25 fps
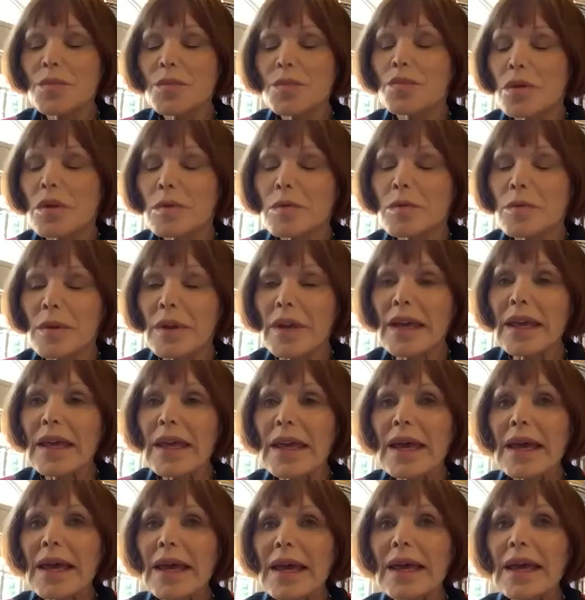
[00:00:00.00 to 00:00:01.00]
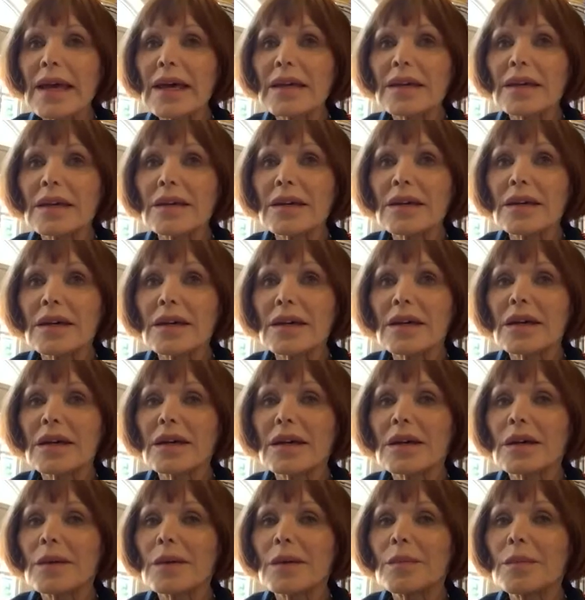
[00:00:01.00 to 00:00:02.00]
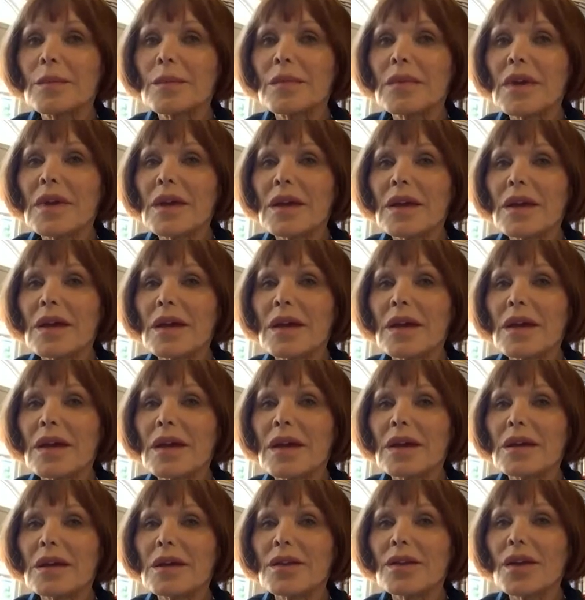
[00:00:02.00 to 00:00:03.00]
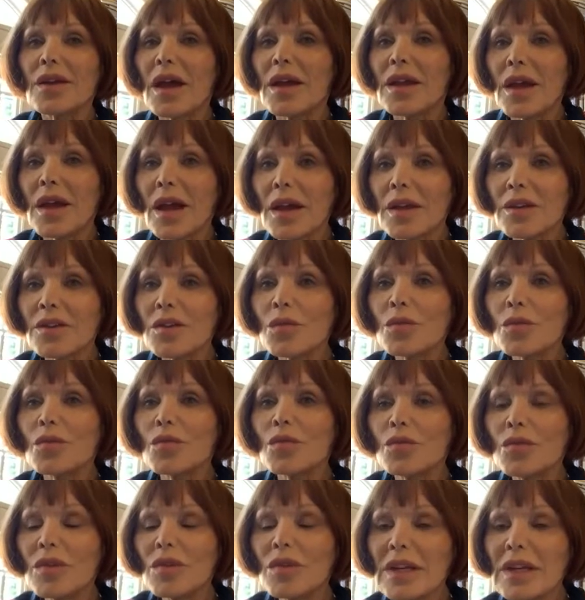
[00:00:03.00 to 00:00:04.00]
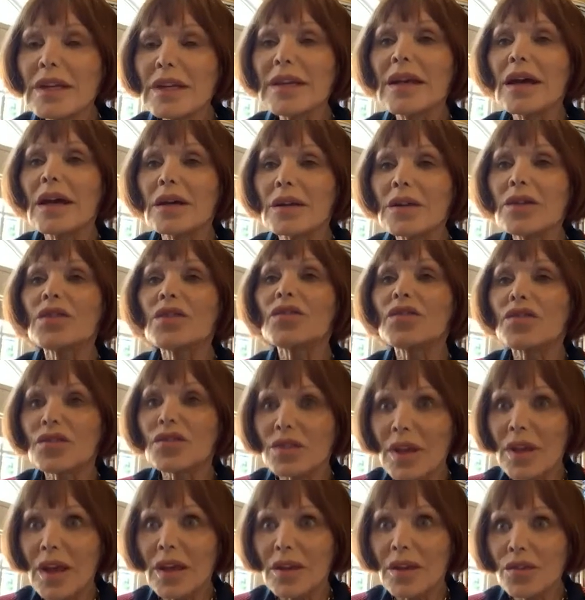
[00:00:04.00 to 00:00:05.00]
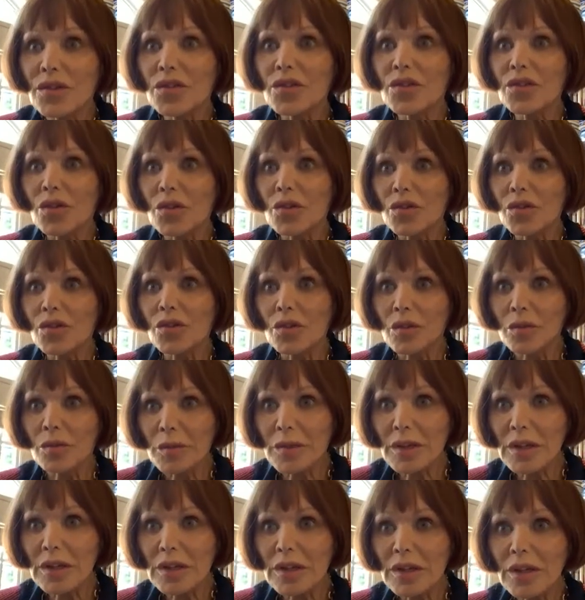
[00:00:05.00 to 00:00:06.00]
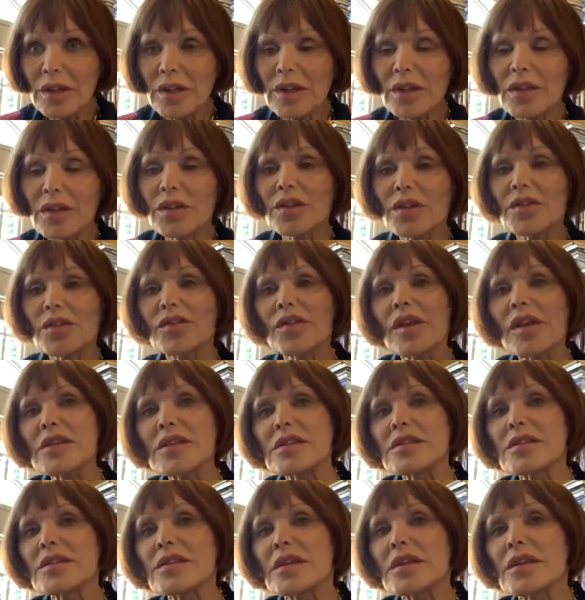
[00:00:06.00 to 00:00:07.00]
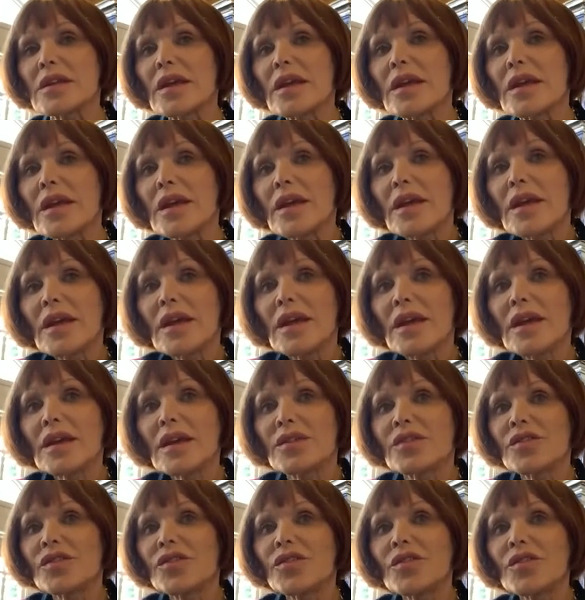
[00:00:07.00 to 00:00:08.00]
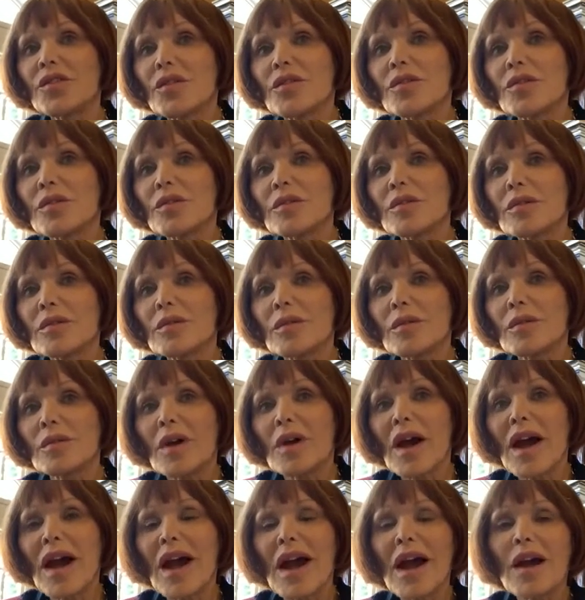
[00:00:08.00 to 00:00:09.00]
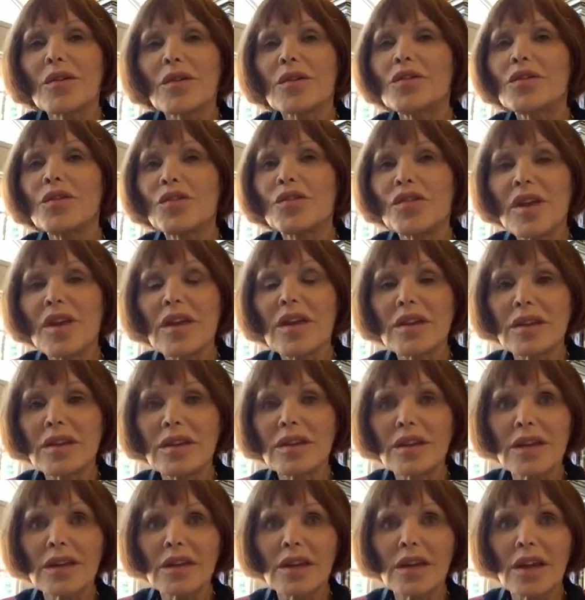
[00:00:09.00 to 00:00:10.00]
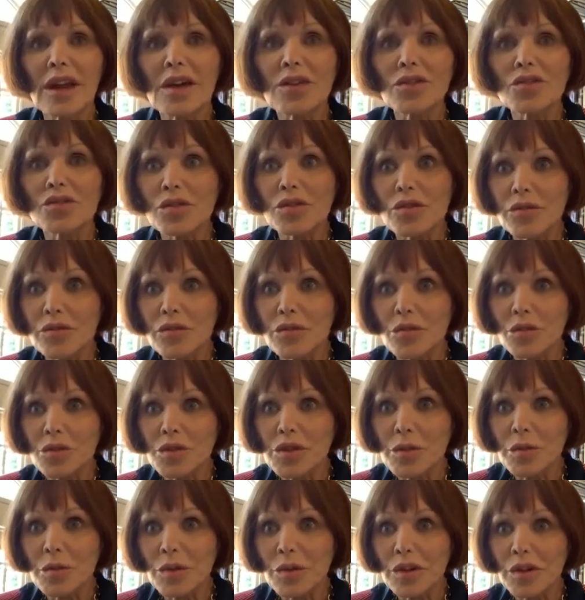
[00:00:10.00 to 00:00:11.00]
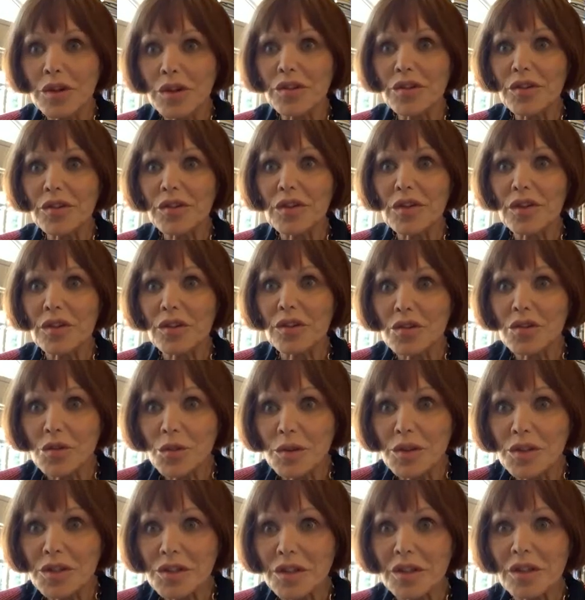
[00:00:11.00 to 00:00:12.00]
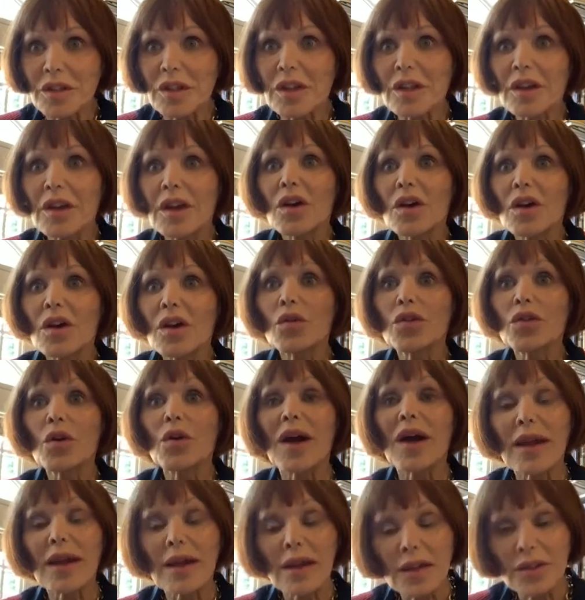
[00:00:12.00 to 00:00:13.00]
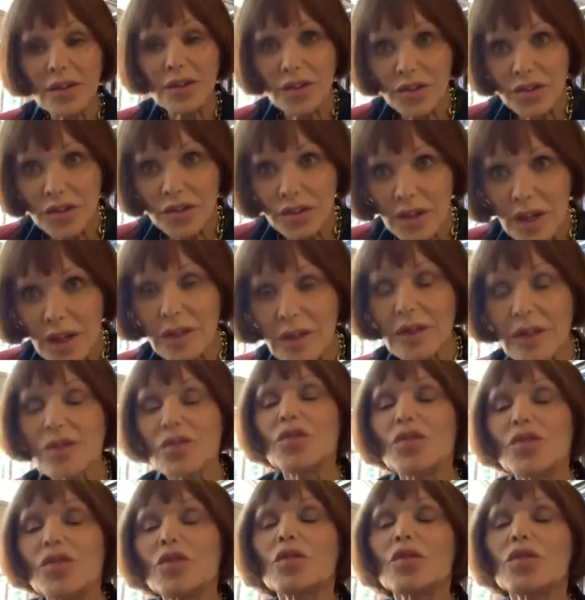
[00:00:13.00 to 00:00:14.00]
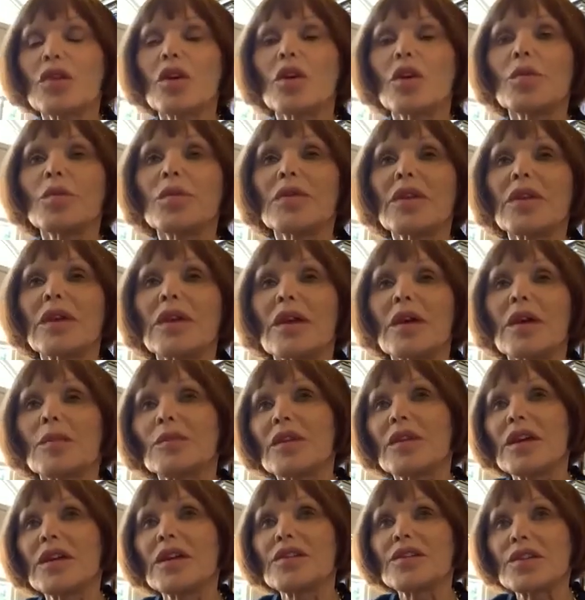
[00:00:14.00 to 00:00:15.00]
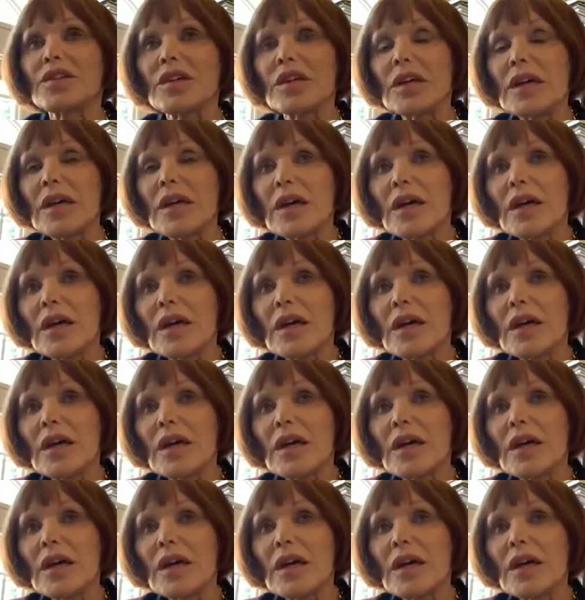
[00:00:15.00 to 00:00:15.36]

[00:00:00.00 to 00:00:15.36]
probably. And I don't really understand social media in the sense that it's, you know, how can you say anything in 140 words in Twitter although I understand that you can open that up later.